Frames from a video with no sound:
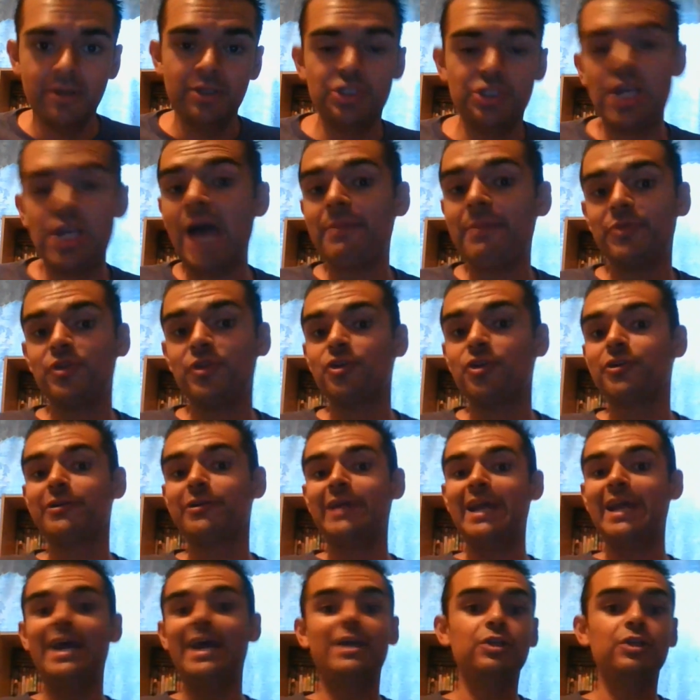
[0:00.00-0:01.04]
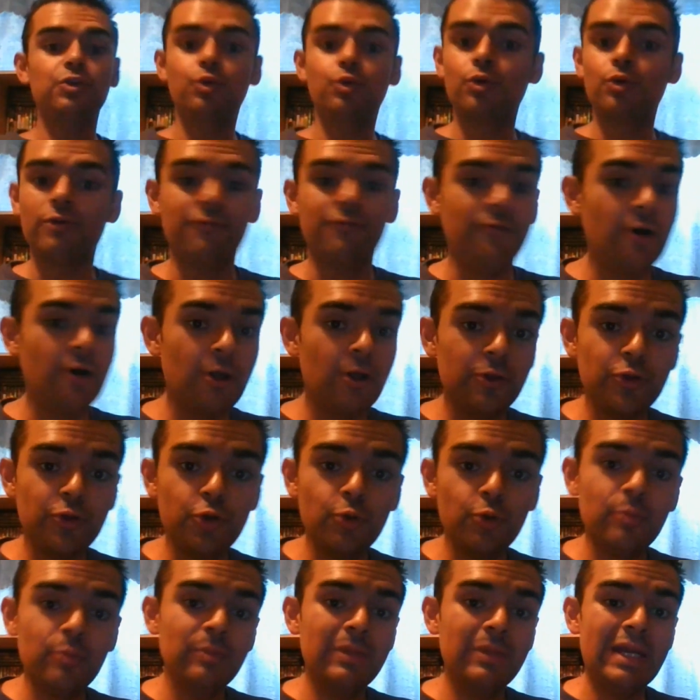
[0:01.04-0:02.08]
chapter and or
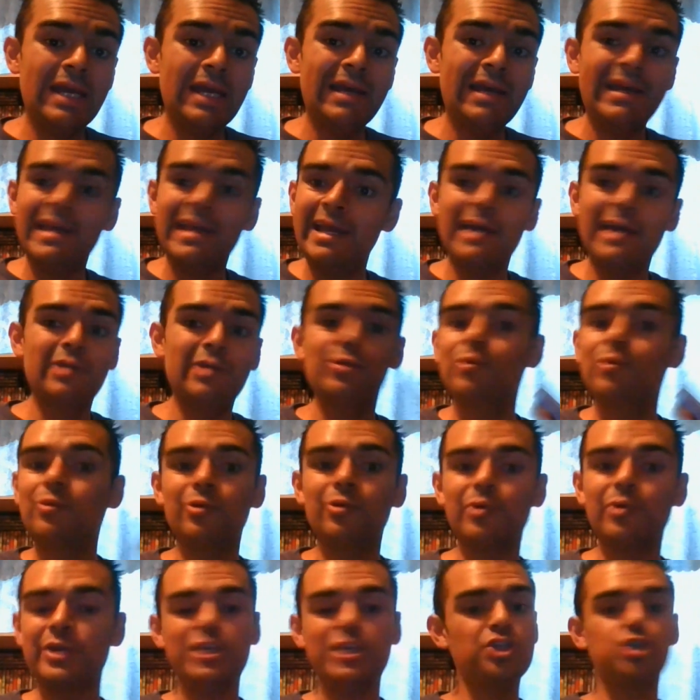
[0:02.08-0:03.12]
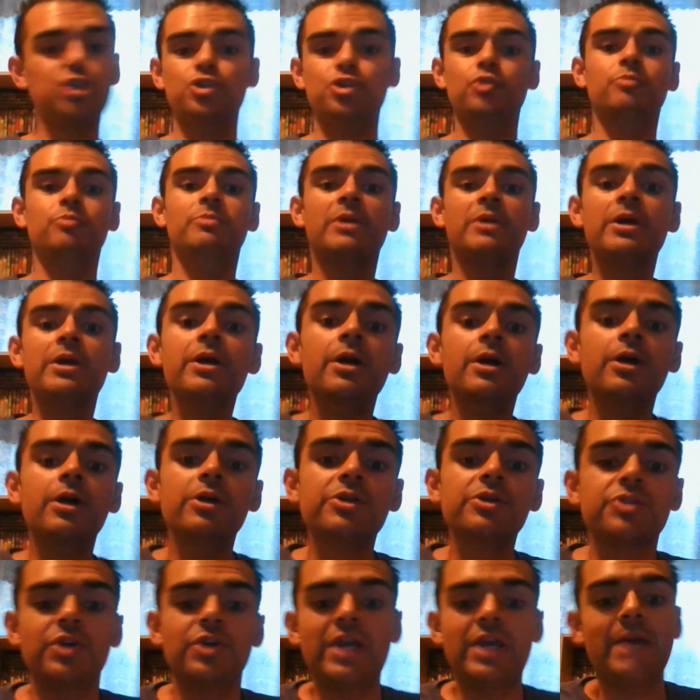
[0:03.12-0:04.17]
volume and or issue.
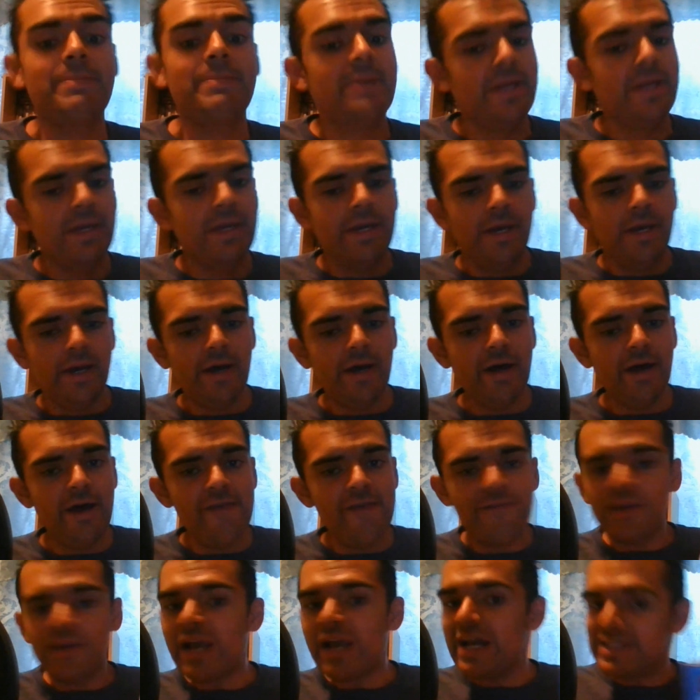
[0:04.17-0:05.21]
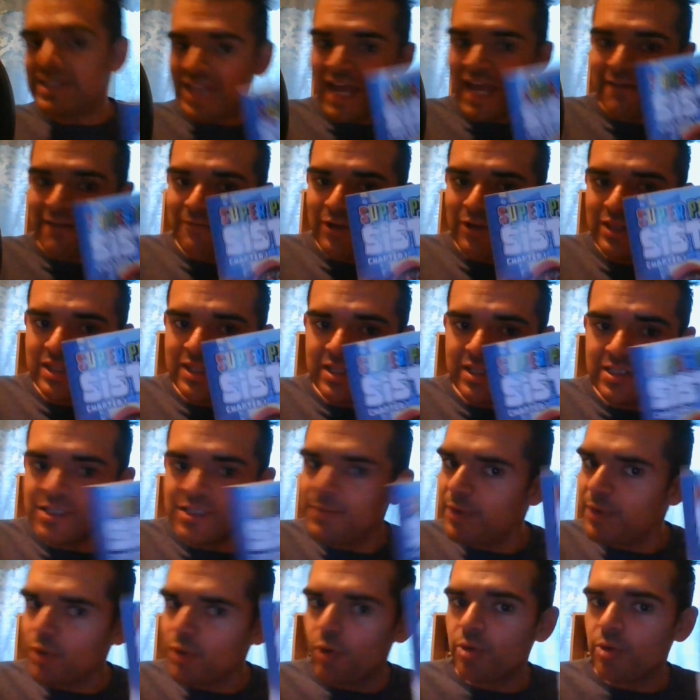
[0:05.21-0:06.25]
So yeah, If you guys have read this,
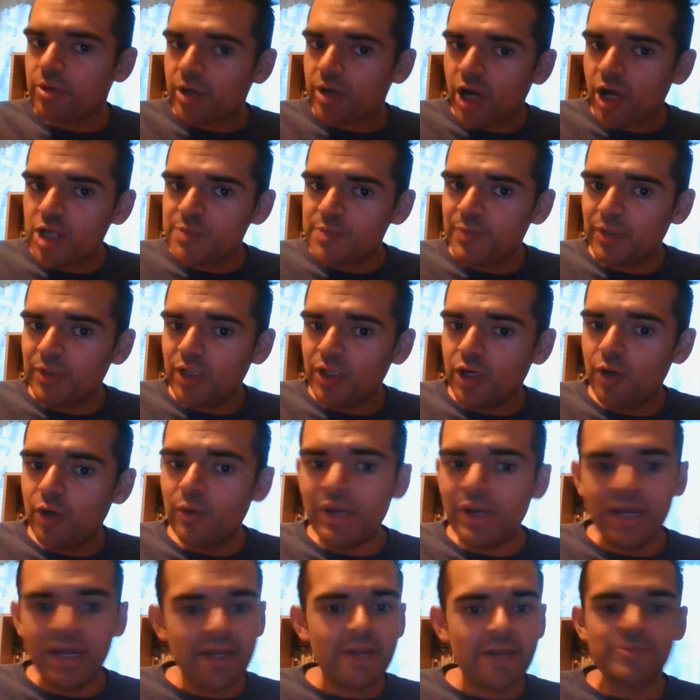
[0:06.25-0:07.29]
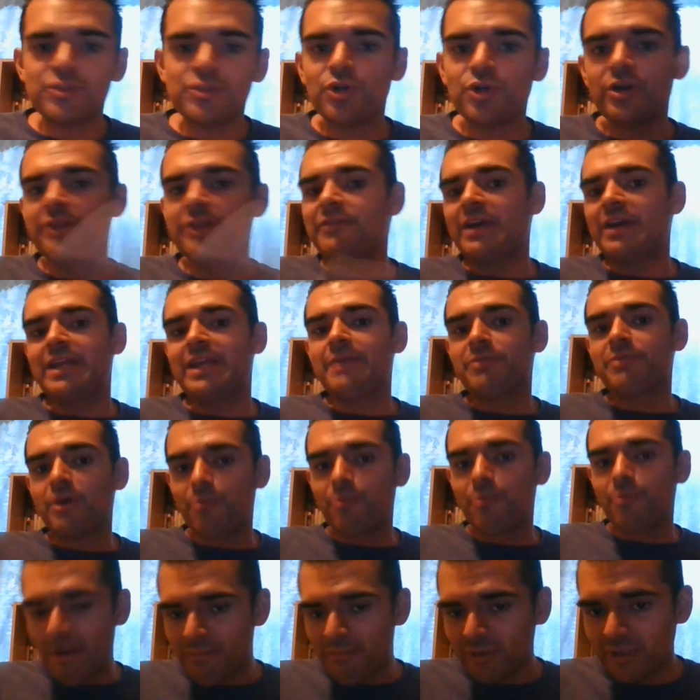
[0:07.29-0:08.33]
let me know in the comments below. And I'm sorry if I kept on
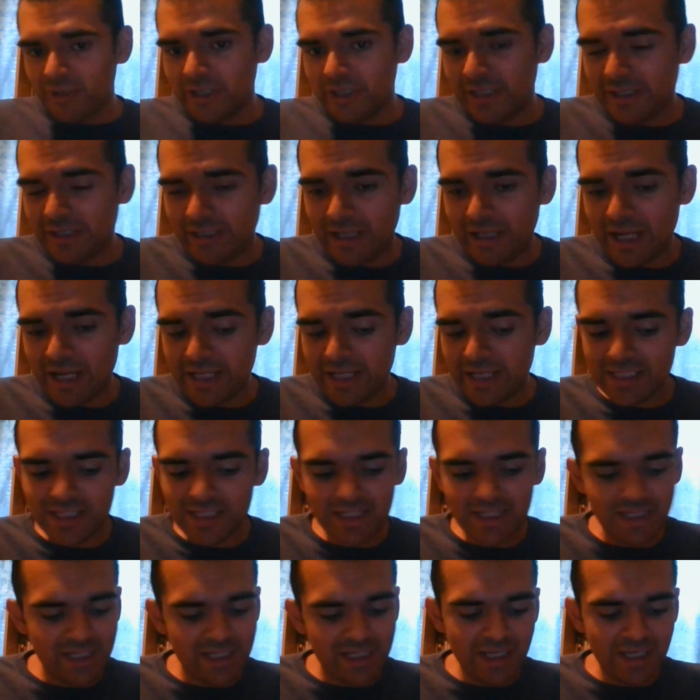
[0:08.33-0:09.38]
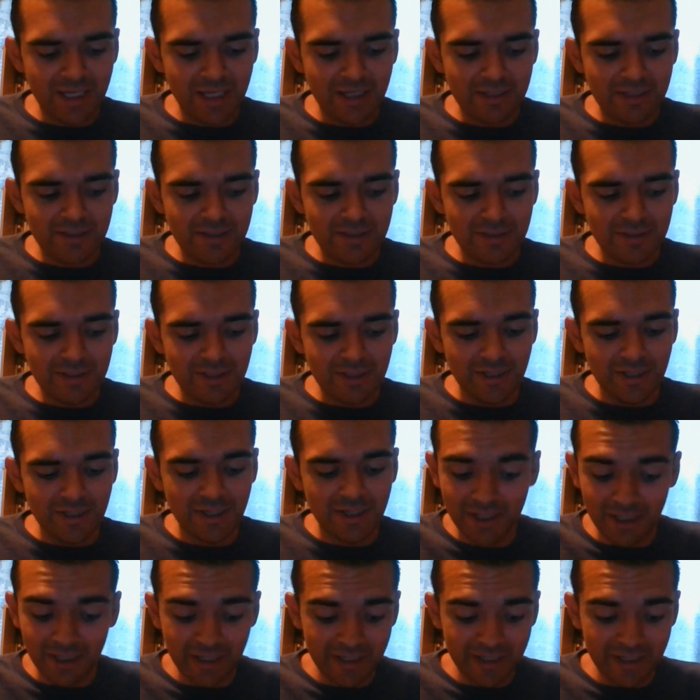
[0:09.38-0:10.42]
rambling a lot, and
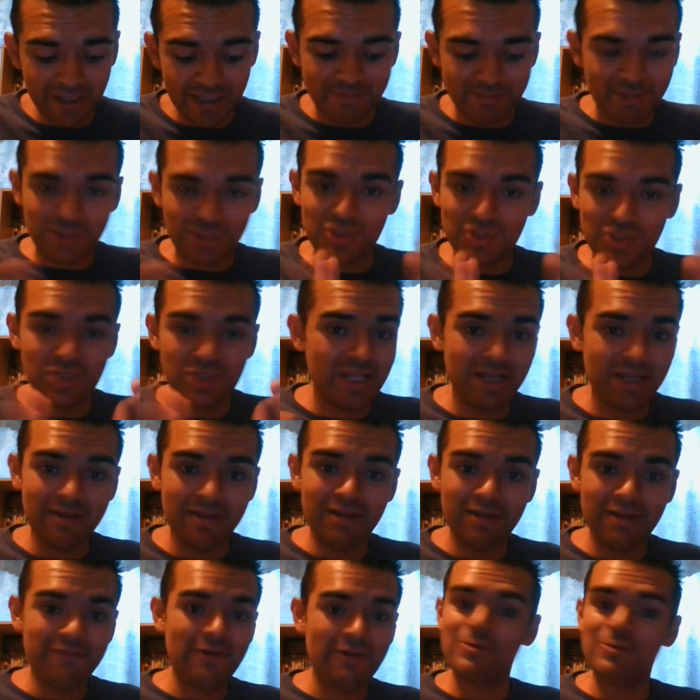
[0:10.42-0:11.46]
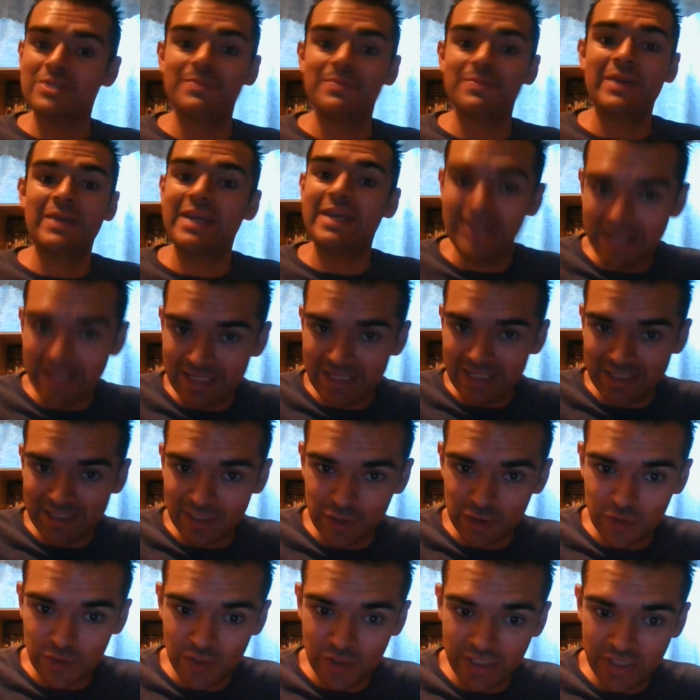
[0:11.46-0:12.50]
especially if I wasn't making any
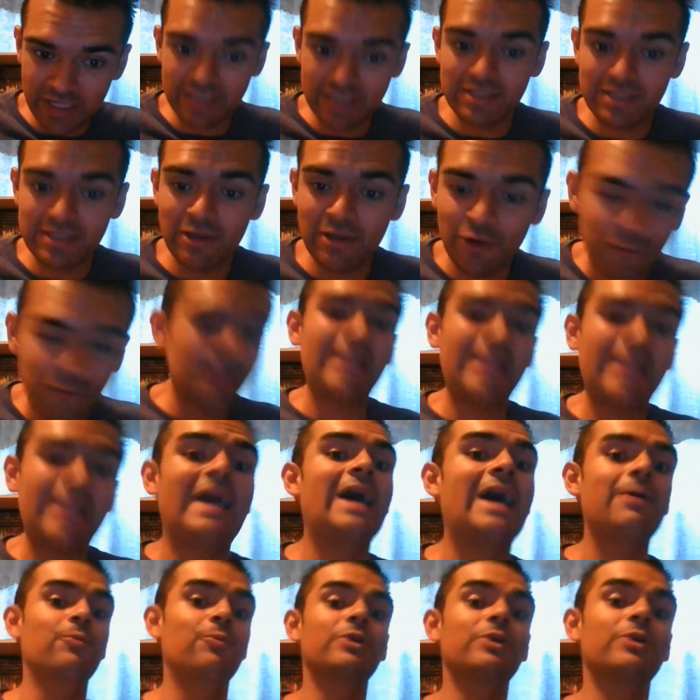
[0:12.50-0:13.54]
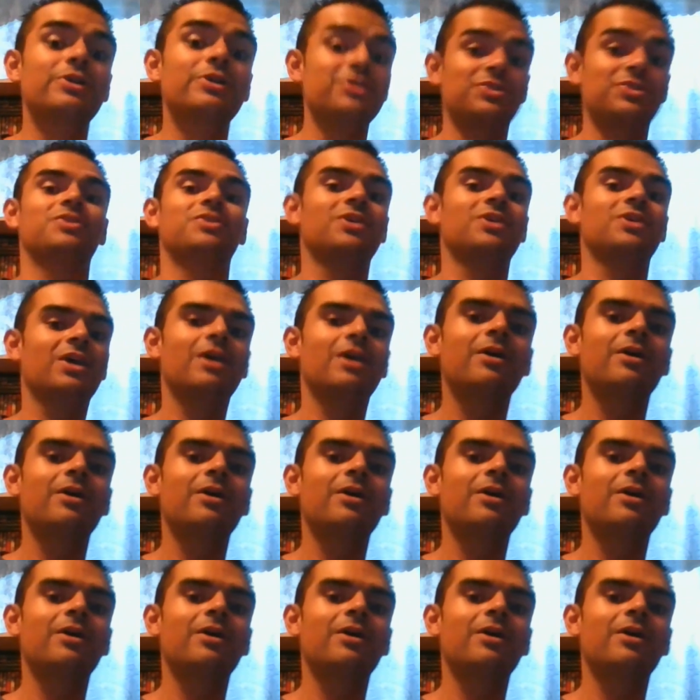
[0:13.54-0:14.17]
sense to you guys. Hopefully I was,